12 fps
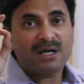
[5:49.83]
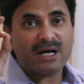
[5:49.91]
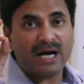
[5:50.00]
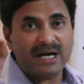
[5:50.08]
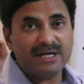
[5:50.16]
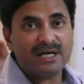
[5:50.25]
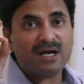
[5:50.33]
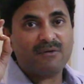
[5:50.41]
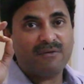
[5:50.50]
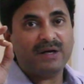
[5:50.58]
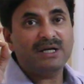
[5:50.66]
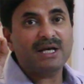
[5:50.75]
cardiac,
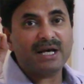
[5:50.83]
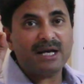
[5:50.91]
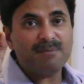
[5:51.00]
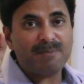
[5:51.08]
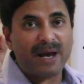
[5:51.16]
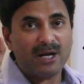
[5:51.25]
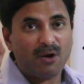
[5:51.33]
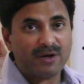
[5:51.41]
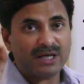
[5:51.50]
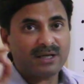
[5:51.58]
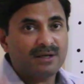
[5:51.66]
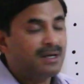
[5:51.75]
fundic, and
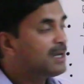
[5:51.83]
pyloric.